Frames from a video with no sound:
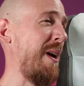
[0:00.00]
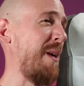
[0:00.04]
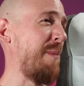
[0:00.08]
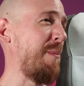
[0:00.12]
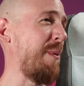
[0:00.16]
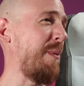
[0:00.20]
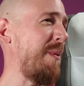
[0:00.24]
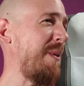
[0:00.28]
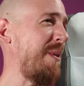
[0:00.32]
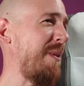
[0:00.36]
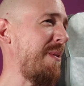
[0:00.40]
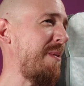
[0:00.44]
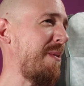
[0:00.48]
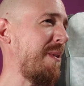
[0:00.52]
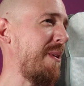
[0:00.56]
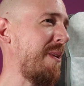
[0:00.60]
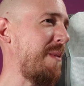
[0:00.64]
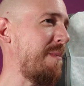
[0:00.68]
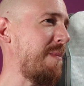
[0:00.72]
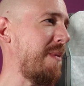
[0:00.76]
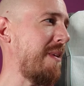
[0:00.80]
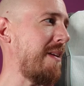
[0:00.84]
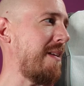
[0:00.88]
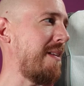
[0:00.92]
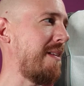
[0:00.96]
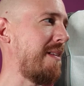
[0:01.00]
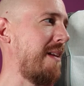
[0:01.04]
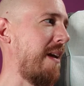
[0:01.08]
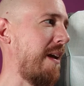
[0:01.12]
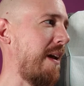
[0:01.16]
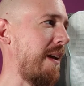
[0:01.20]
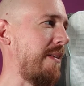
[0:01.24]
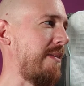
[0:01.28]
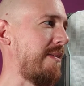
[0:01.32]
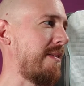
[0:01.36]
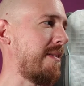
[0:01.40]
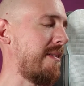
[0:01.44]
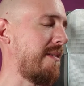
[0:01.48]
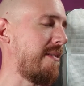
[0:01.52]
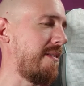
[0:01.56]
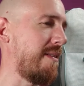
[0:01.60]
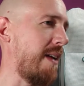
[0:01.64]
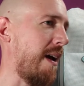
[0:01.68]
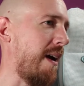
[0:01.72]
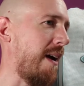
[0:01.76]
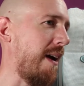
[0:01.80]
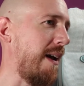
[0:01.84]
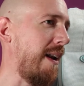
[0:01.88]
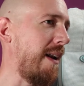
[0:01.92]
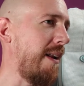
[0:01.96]
probably not going to be
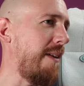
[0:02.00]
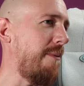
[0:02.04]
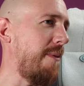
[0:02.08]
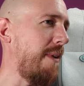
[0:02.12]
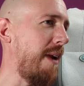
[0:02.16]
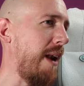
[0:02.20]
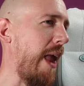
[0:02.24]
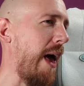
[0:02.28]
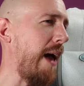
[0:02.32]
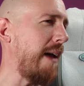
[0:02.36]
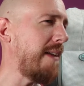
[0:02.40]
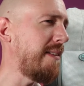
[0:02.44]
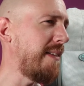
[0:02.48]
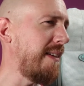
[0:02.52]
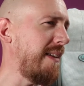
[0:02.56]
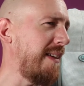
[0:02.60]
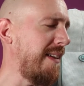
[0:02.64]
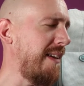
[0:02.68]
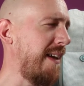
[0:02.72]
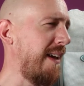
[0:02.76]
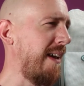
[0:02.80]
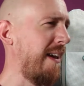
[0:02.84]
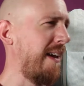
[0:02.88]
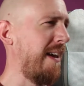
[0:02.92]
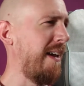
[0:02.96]
entirely relaxing,